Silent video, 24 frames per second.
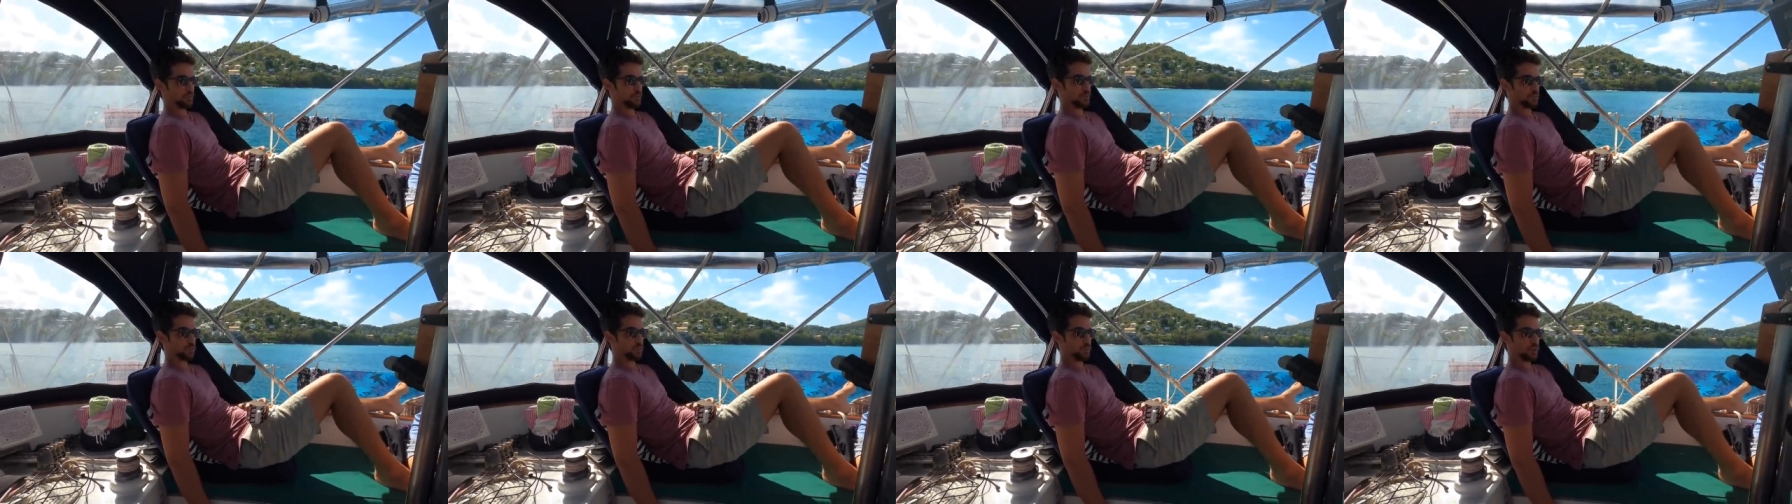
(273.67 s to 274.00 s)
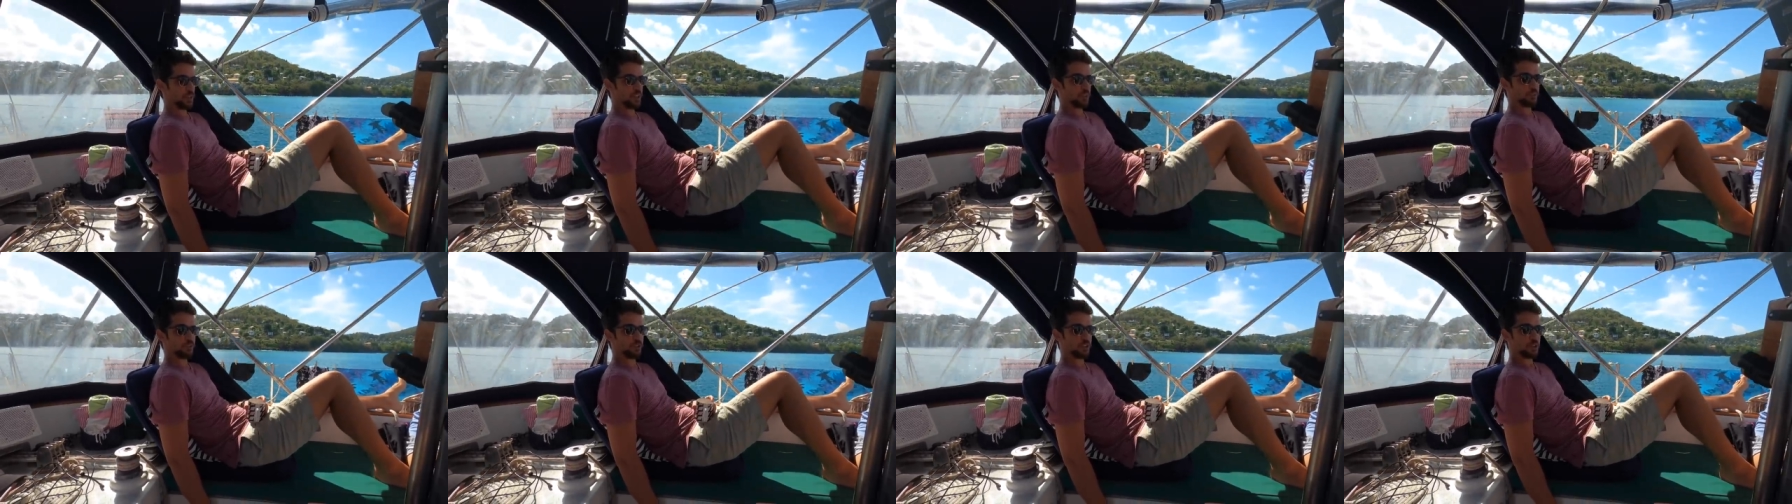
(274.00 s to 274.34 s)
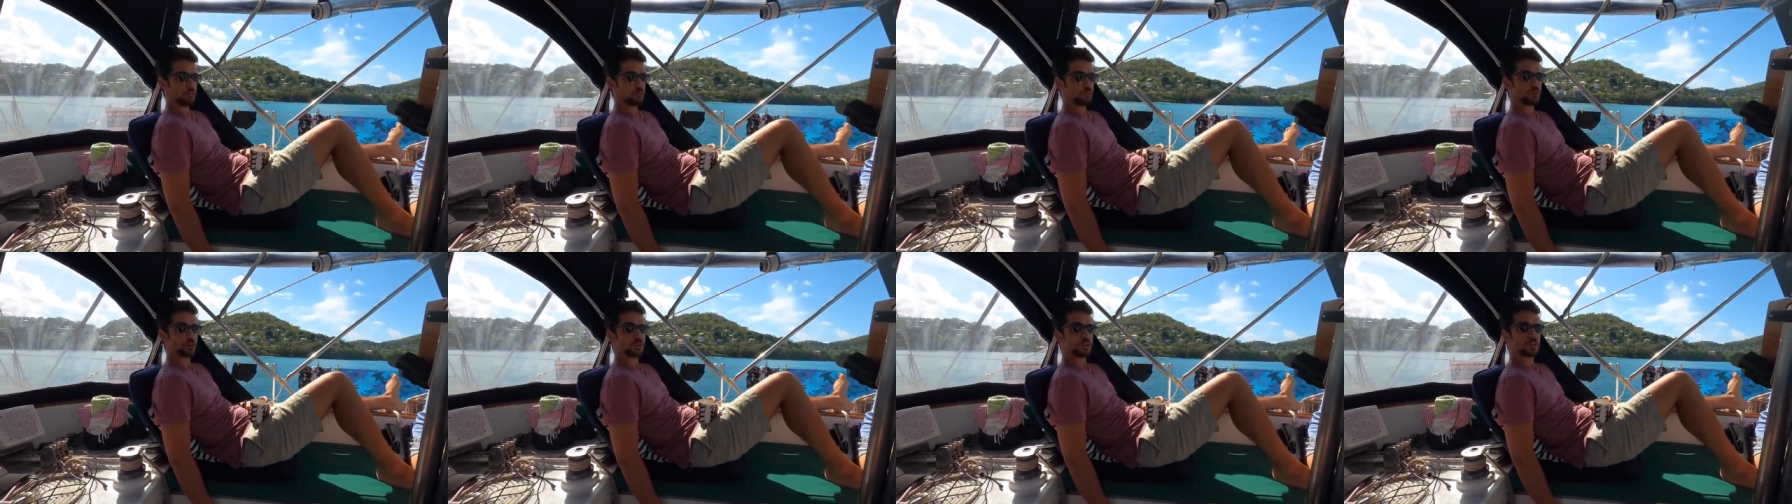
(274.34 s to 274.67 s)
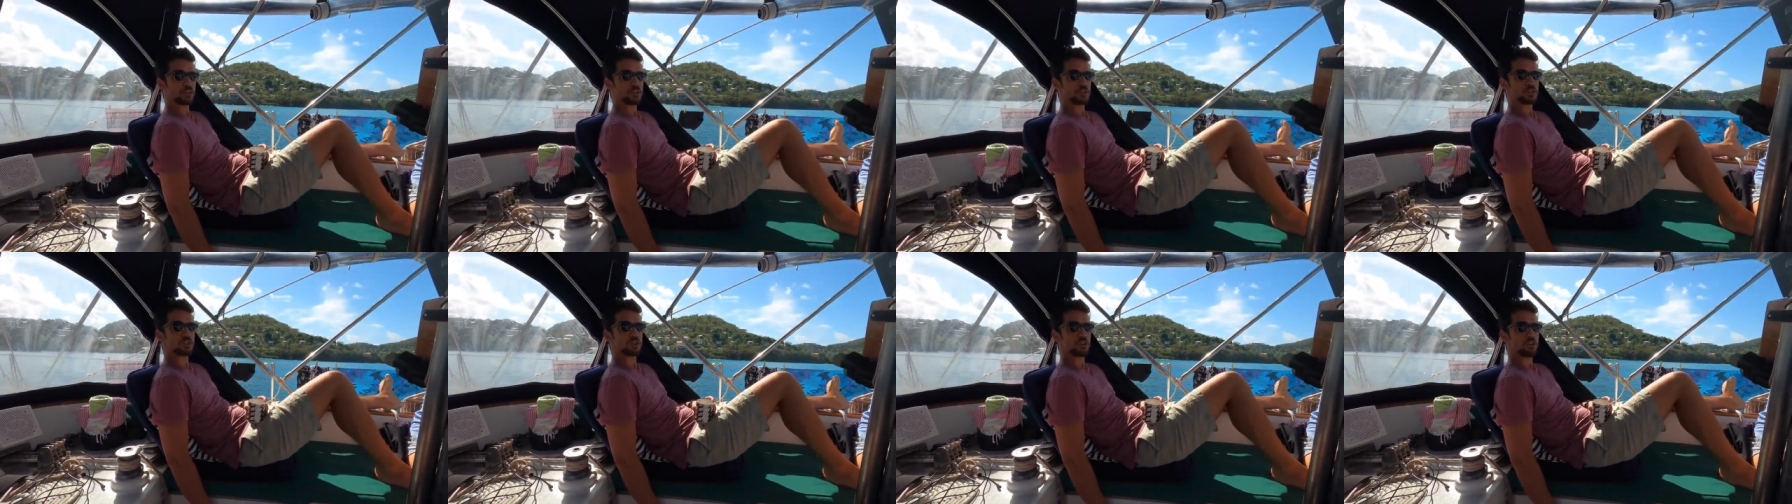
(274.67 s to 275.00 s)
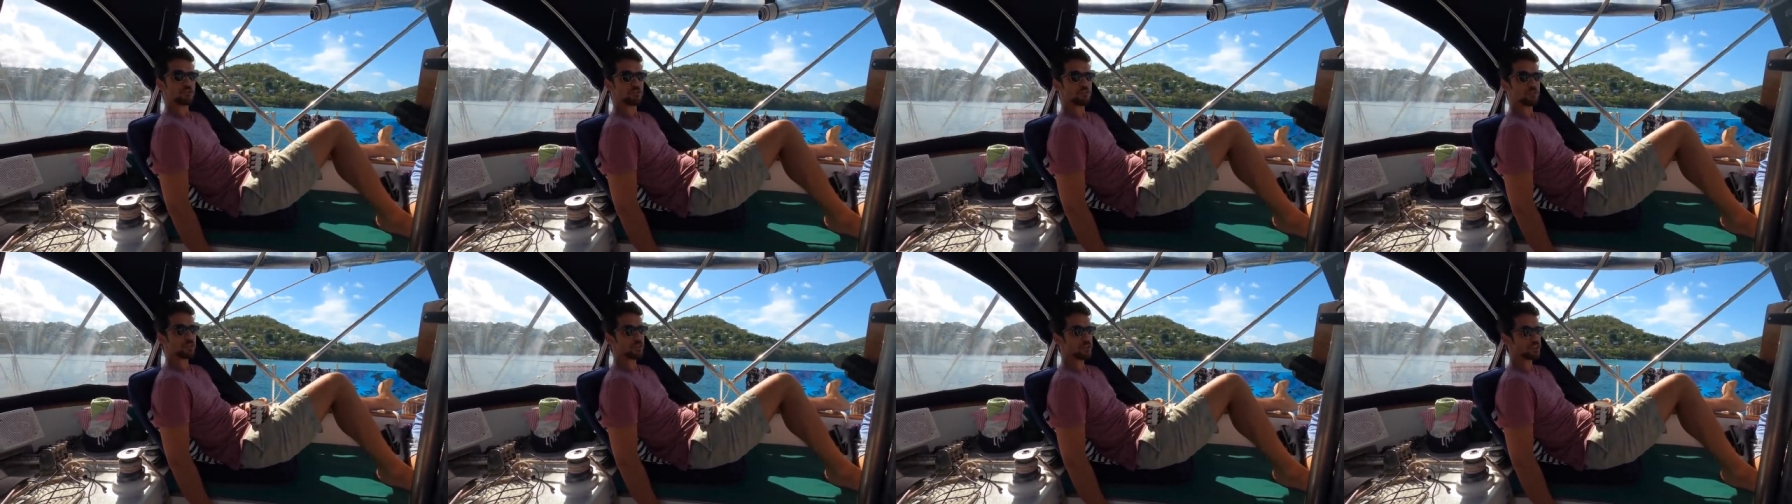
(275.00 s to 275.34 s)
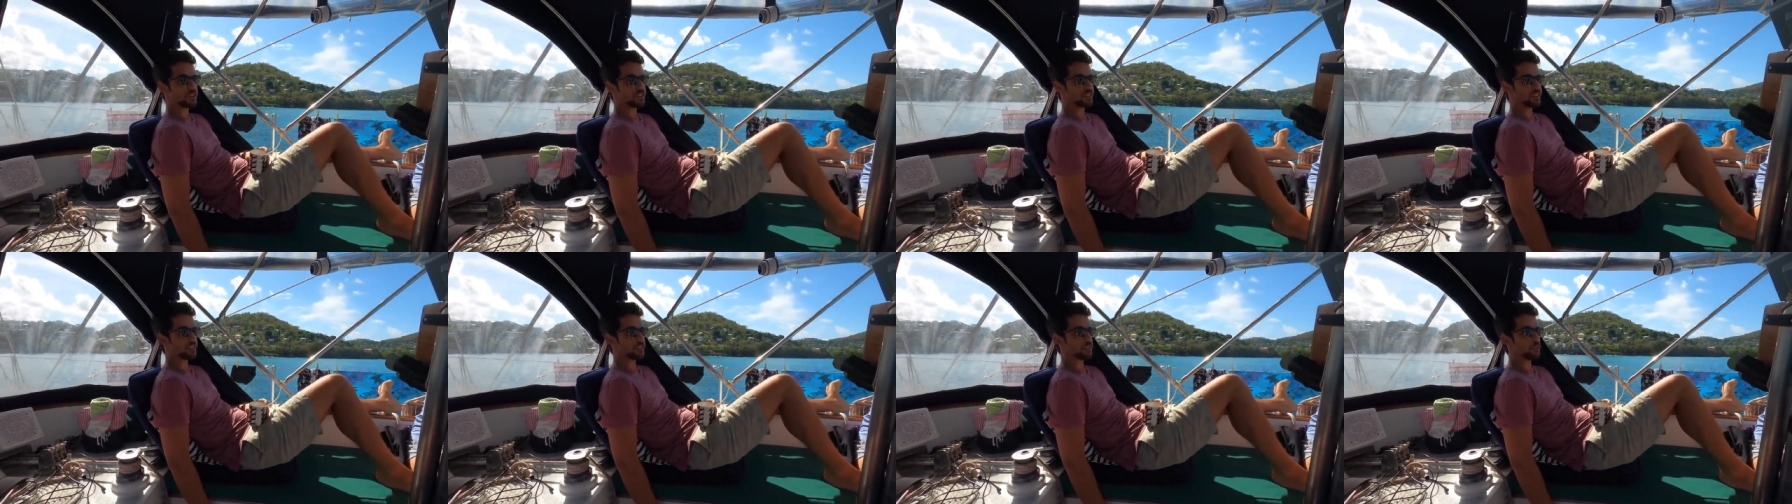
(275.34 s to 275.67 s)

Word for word: The swell really put on a show for us,